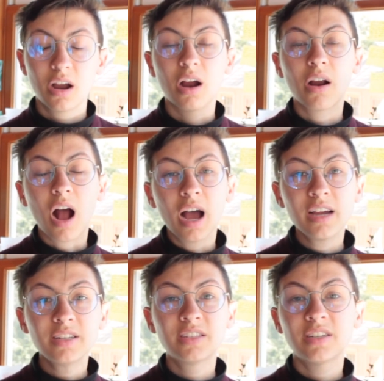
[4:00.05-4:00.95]
Our
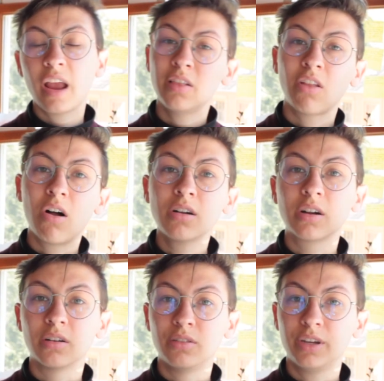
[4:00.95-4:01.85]
eyes stay
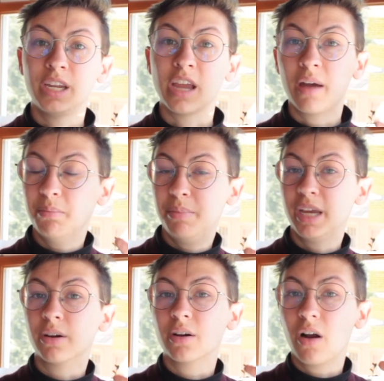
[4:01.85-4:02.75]
longer looking at
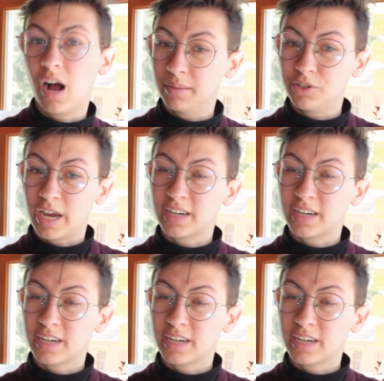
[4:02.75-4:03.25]
bigger objects